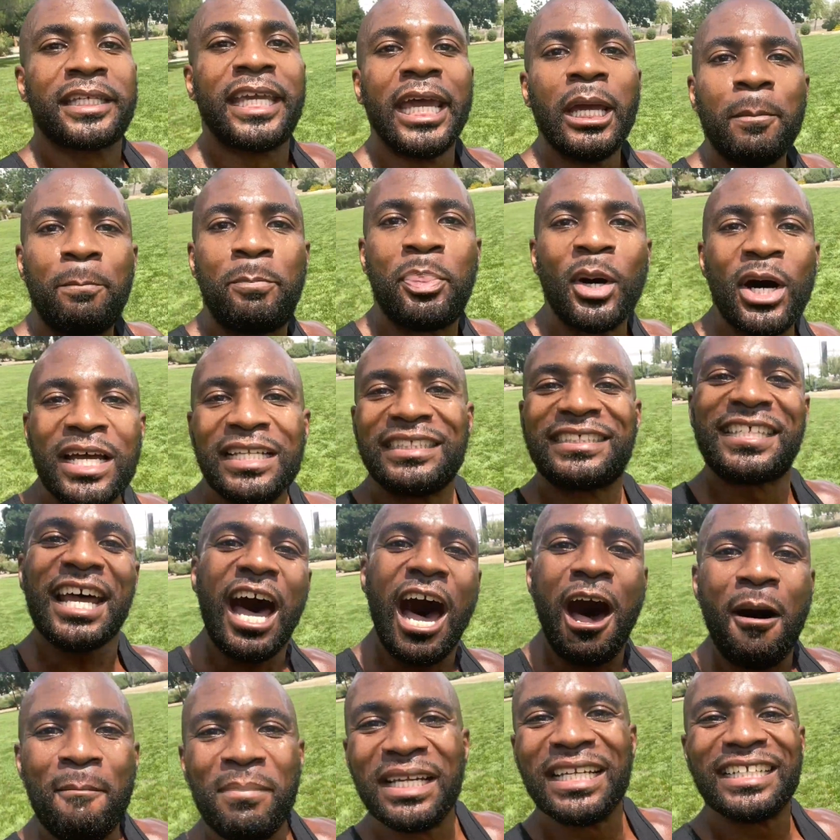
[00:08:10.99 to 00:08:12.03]
Keep putting
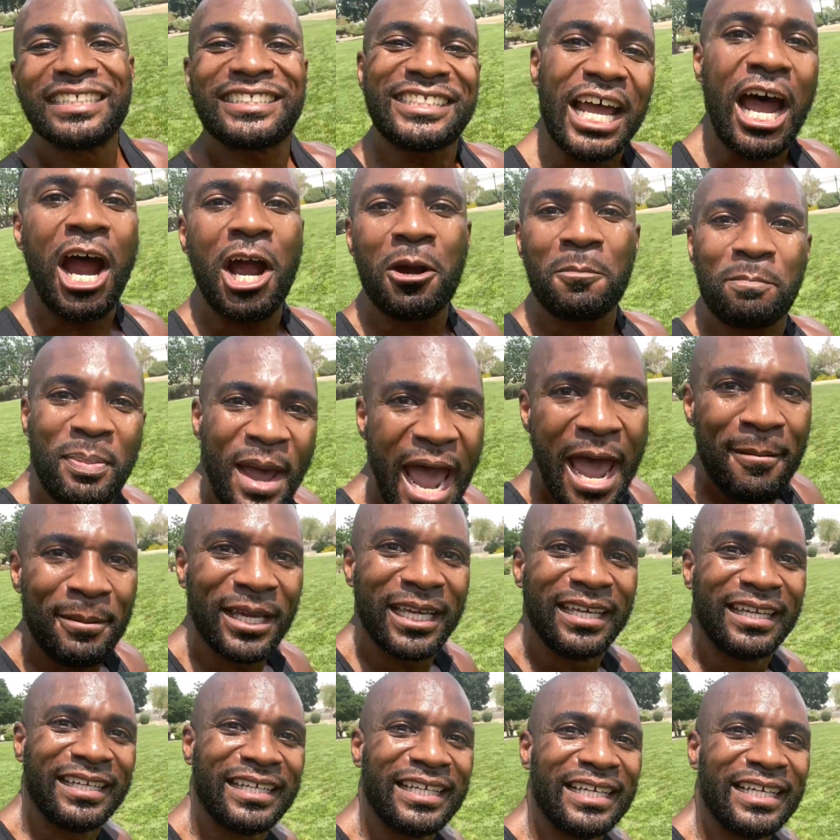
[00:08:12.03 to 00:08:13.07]
Tom in the dirt, baby.